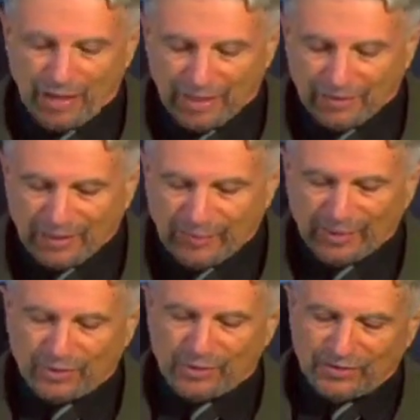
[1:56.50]
Now,
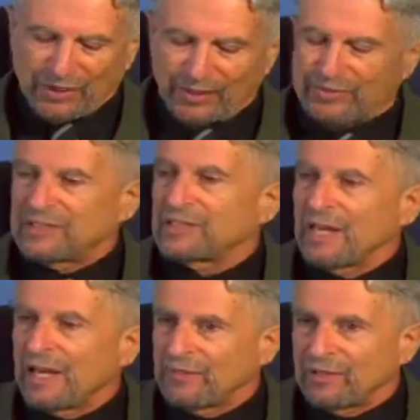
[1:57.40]
typically when you think of a
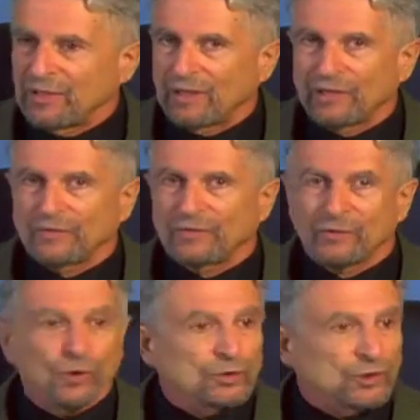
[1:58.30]
slave, you think of
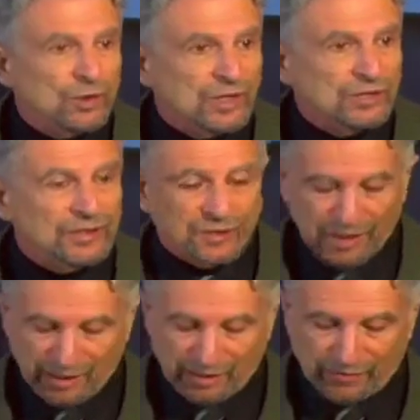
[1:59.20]
no choice,
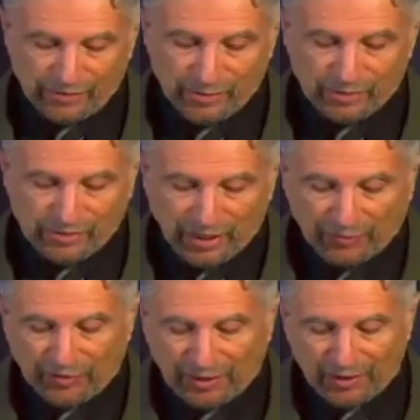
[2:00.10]
and you think of some
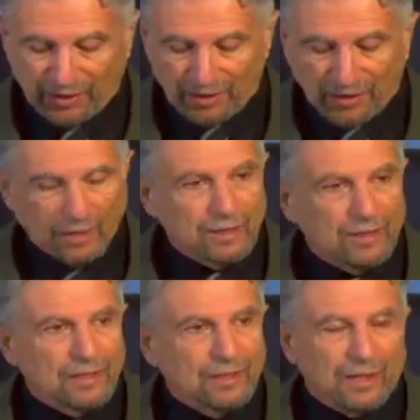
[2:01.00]
suffering.
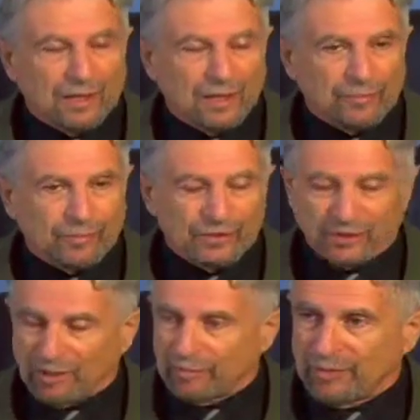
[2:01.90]
A
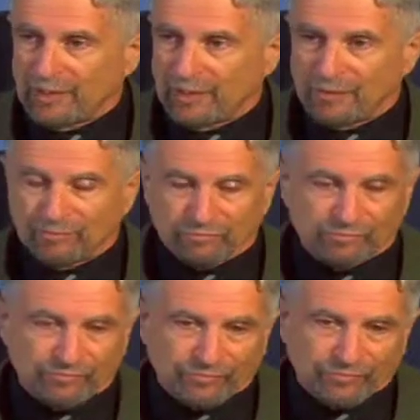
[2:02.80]
person be,
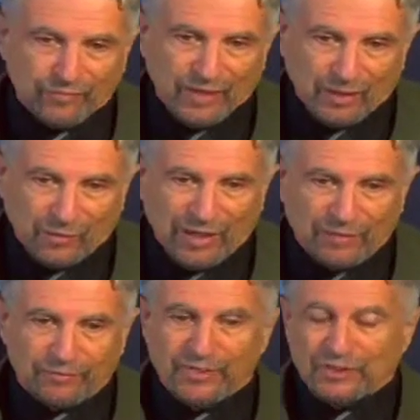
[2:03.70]
we
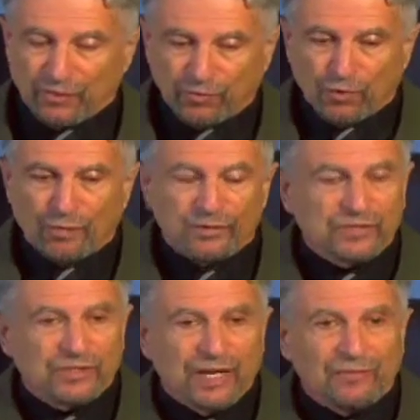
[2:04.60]
had physical forms of
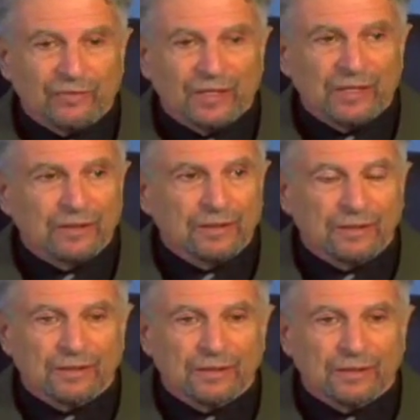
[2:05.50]
slavery,
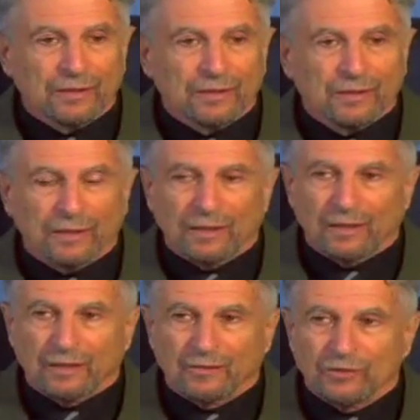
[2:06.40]

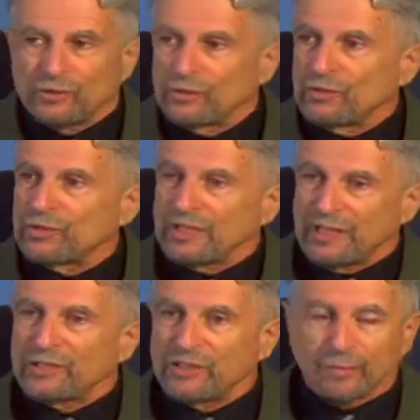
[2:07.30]
the Jews in
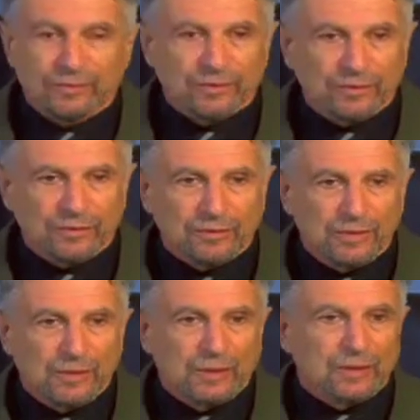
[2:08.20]
Egypt,
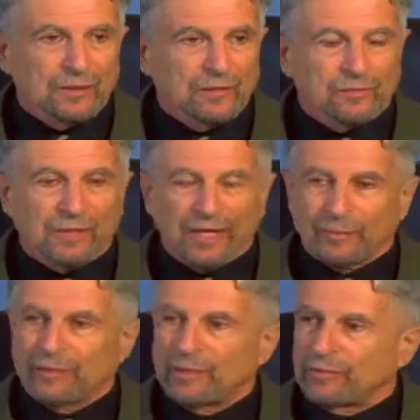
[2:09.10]

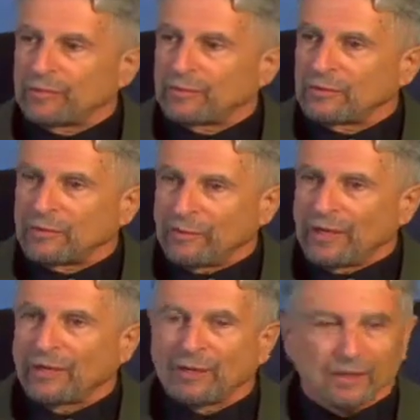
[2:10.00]
black people in
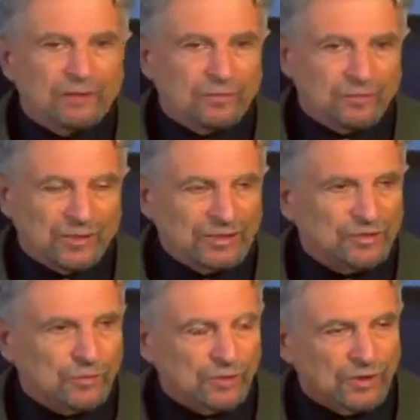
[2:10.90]
America and
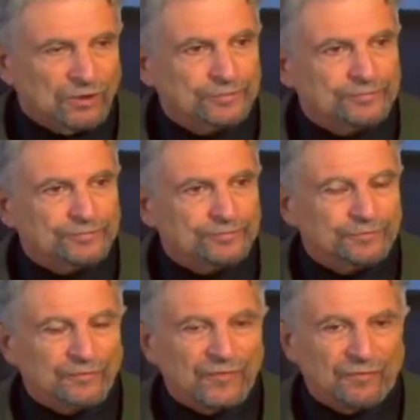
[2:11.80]
Western world
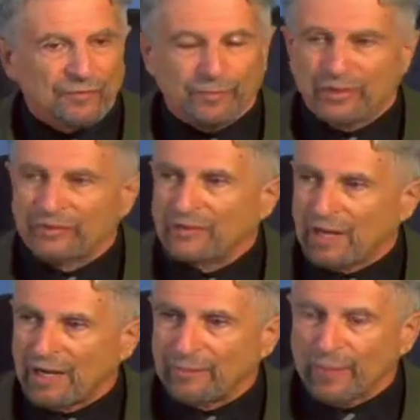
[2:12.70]
for a period of
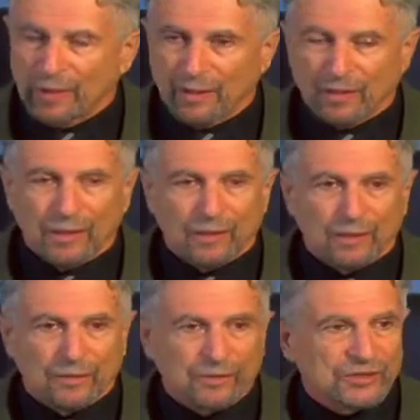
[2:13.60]
time.
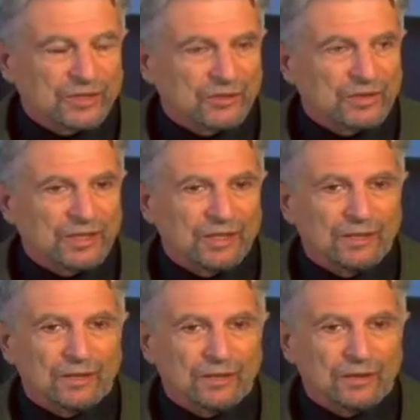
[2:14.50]
There was
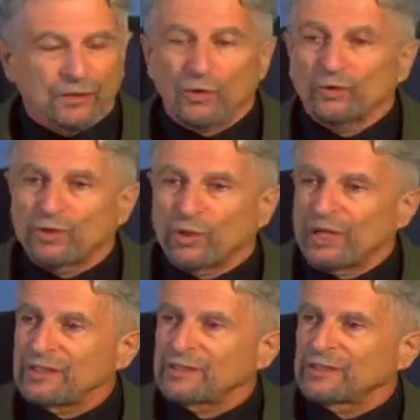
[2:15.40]
certainly no
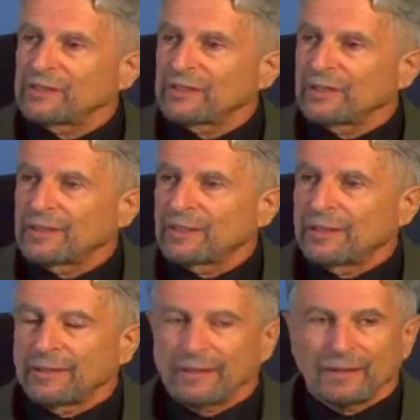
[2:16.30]
choice,
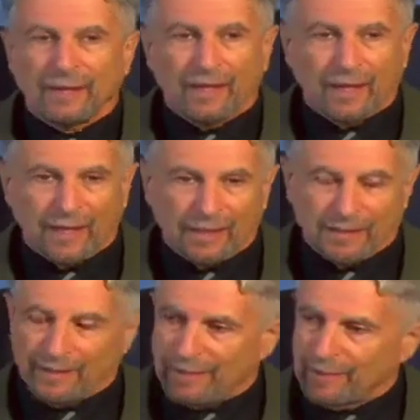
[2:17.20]

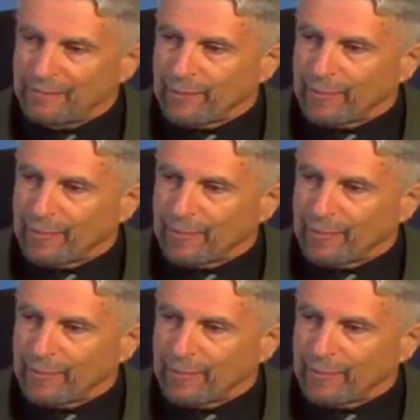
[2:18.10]
and it